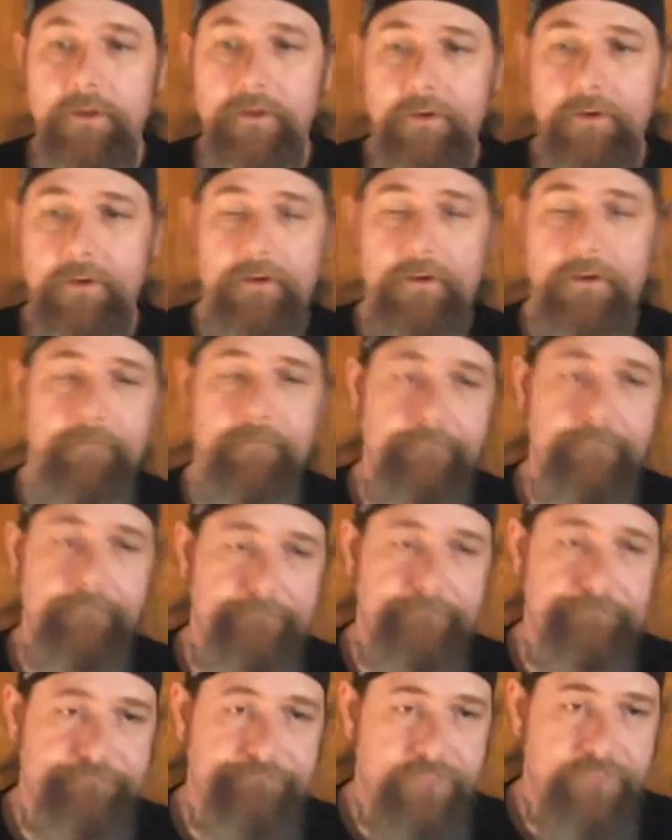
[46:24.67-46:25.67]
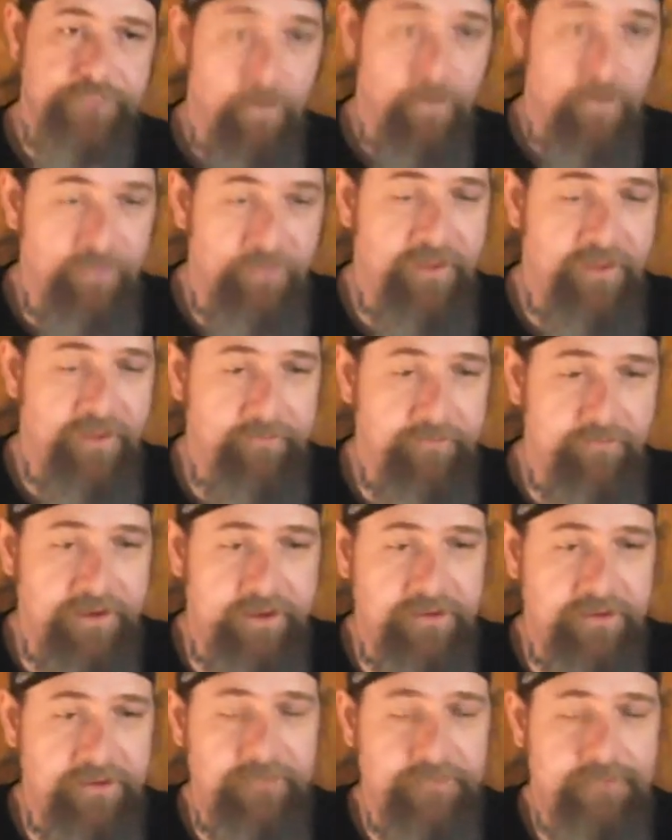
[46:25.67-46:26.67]
and what they
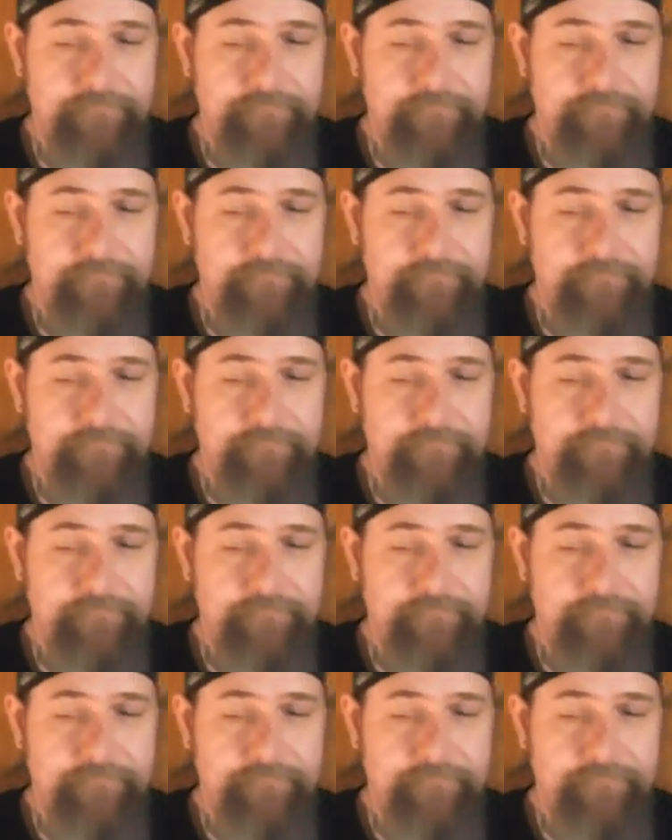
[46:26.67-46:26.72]
mean.